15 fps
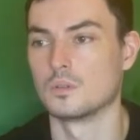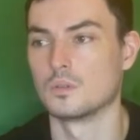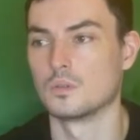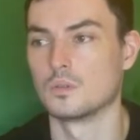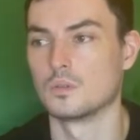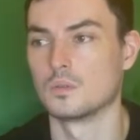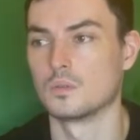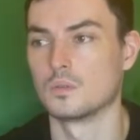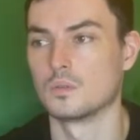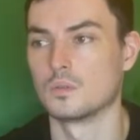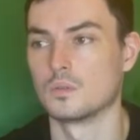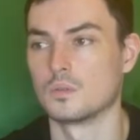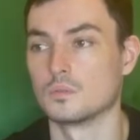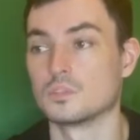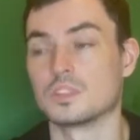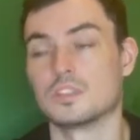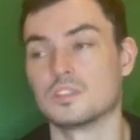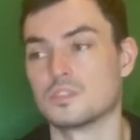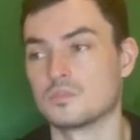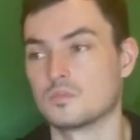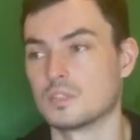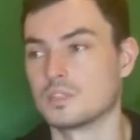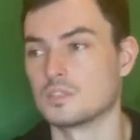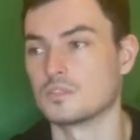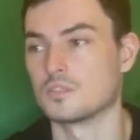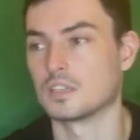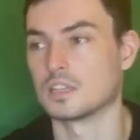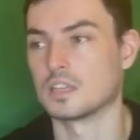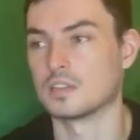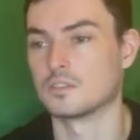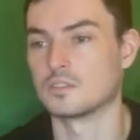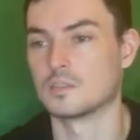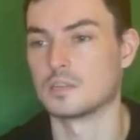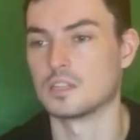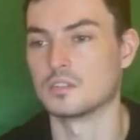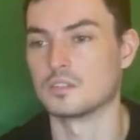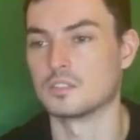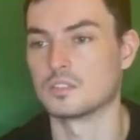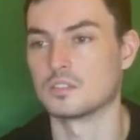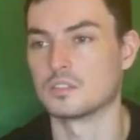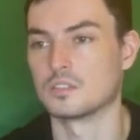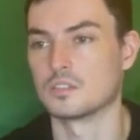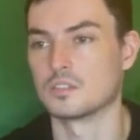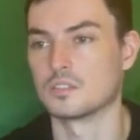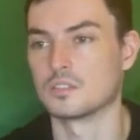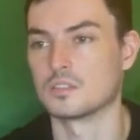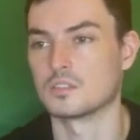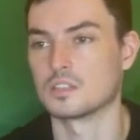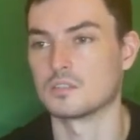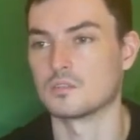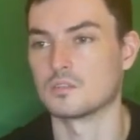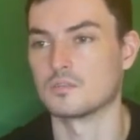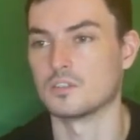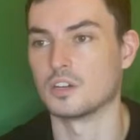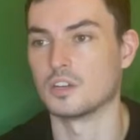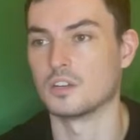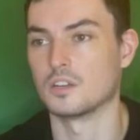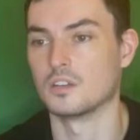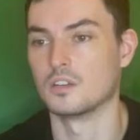If they just fake out into Amado too. Sacred Fire.